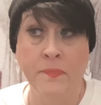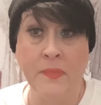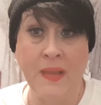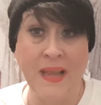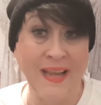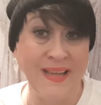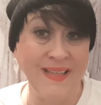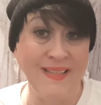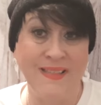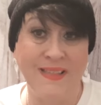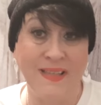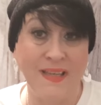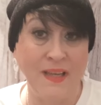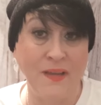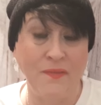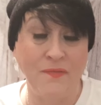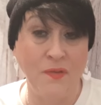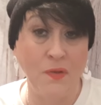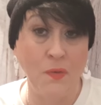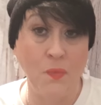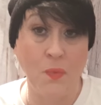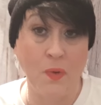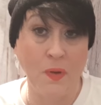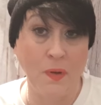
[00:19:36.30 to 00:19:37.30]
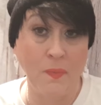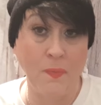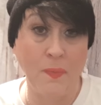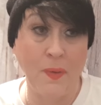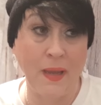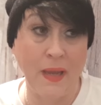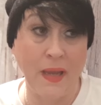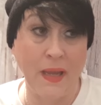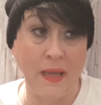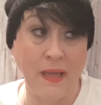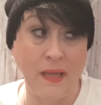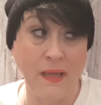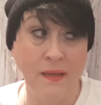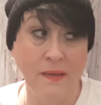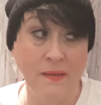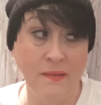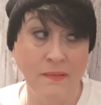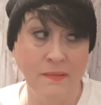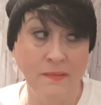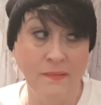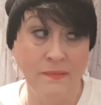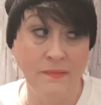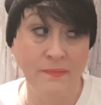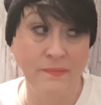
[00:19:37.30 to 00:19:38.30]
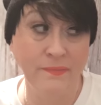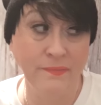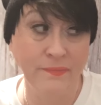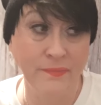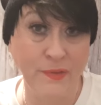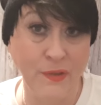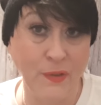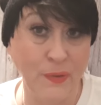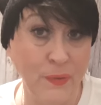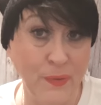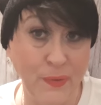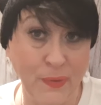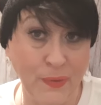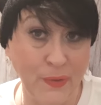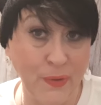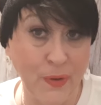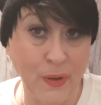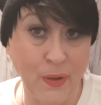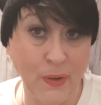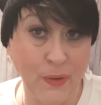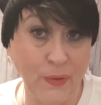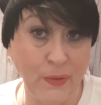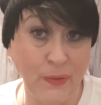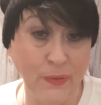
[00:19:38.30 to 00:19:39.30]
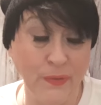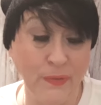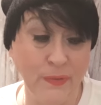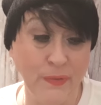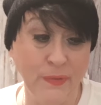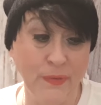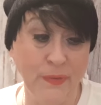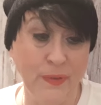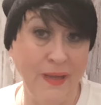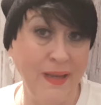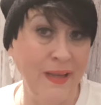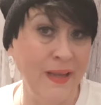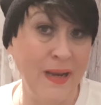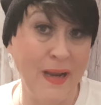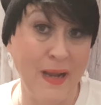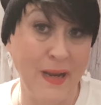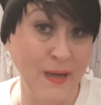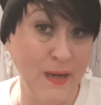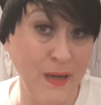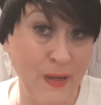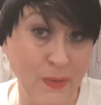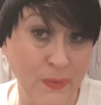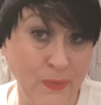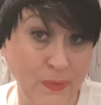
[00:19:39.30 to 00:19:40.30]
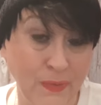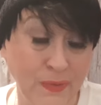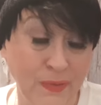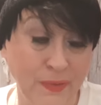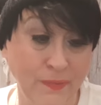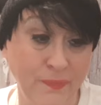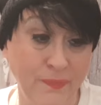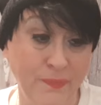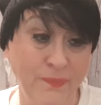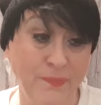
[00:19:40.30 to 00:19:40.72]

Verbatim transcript: Etsy if you want to pay $200, and I don't.